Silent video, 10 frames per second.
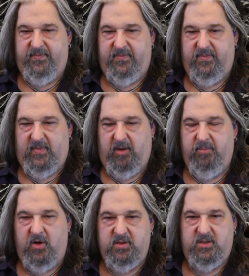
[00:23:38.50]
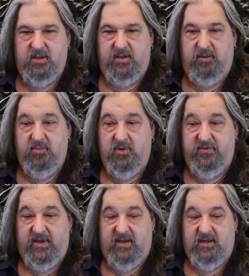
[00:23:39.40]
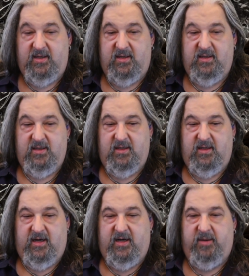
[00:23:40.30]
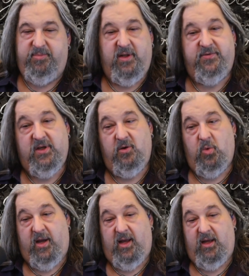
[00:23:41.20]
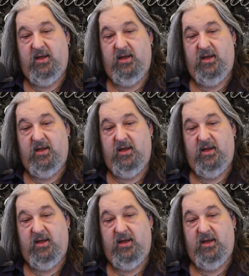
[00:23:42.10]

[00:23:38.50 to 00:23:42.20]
emotionally moving in an uplifting way